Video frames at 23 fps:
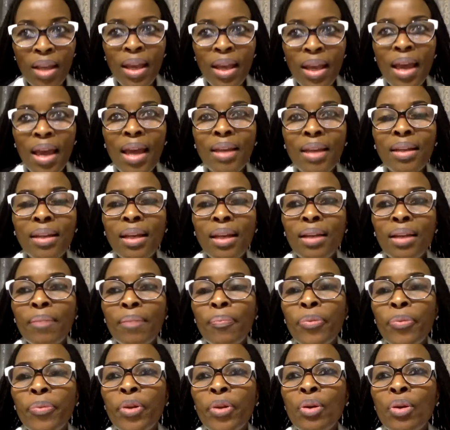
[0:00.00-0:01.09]
And
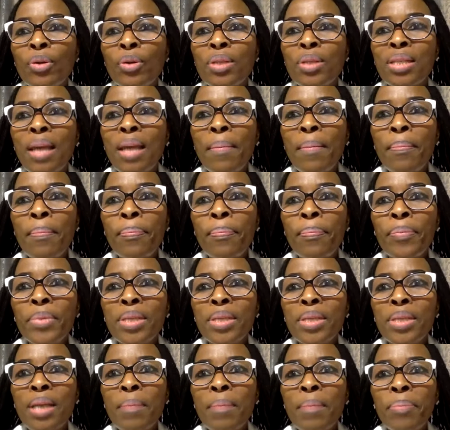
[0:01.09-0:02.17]
you know, some
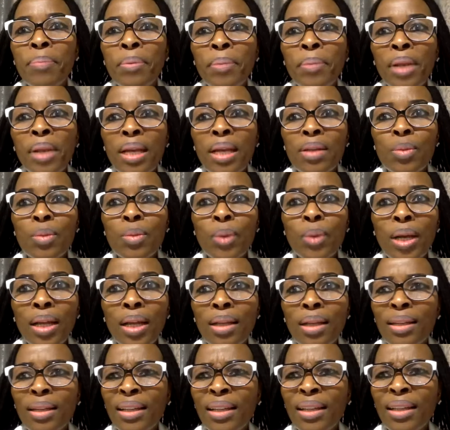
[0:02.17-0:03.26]
some people as
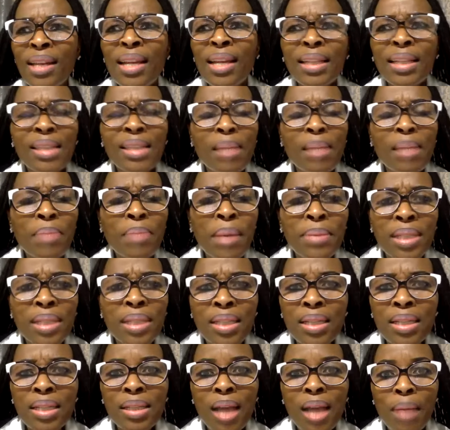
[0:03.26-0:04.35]
well. And it sometimes it
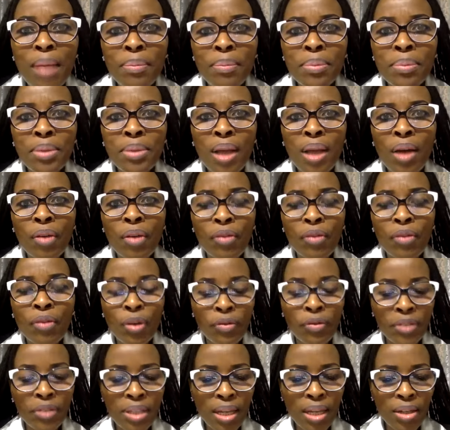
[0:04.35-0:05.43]
just comes out of
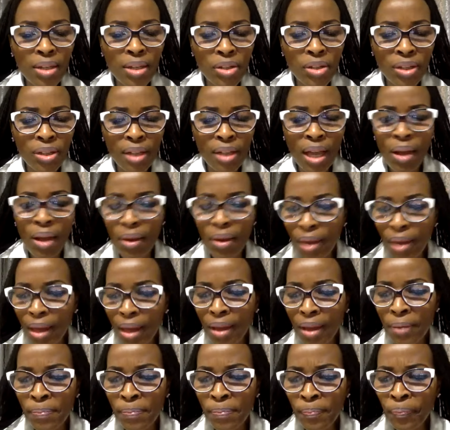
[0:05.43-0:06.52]
conversation. I,
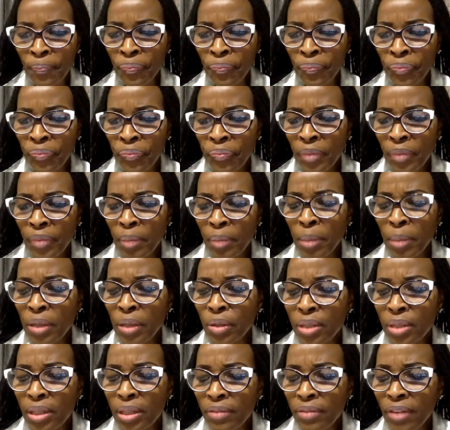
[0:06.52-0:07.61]
I my
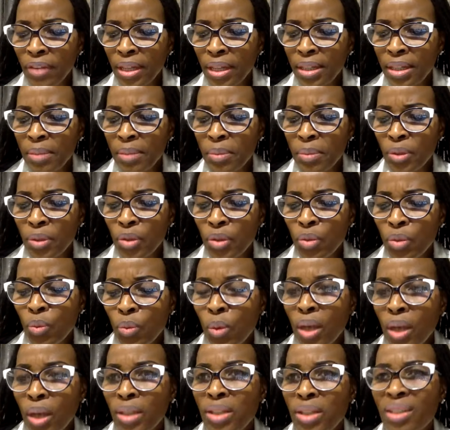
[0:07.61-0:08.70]
daughter invited me to
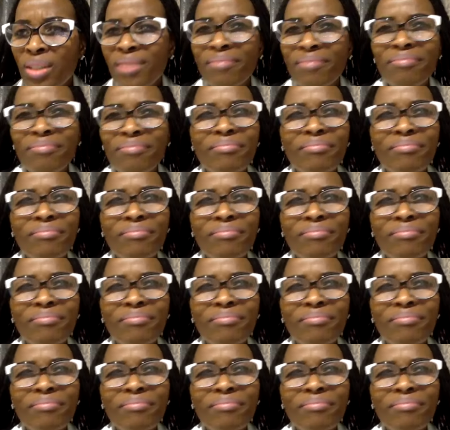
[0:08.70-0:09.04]
watch.